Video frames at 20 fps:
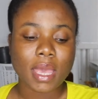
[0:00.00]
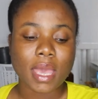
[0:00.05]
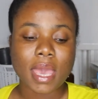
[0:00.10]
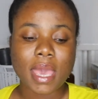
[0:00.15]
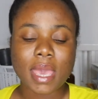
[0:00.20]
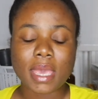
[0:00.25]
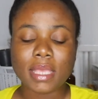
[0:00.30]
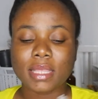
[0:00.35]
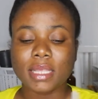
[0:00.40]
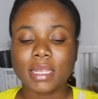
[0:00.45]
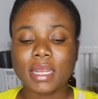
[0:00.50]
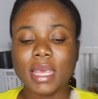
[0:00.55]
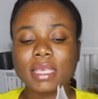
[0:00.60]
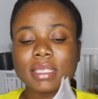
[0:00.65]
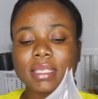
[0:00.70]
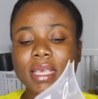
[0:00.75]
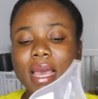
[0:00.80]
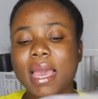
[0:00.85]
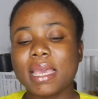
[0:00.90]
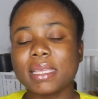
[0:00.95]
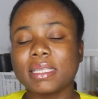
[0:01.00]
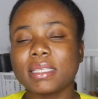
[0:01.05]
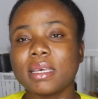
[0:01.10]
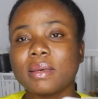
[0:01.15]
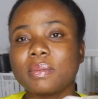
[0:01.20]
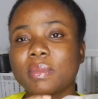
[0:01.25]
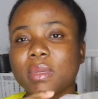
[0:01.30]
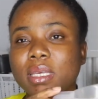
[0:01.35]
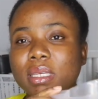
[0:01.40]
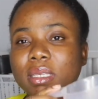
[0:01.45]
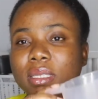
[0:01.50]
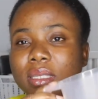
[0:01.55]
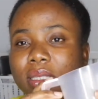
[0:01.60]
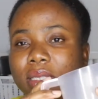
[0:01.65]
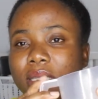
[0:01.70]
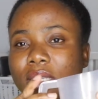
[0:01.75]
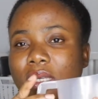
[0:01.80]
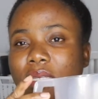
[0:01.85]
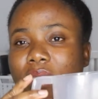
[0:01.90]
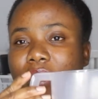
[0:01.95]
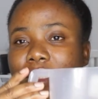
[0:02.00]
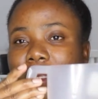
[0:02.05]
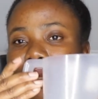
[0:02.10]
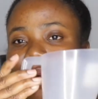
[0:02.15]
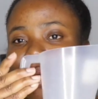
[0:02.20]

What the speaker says: And the next item is this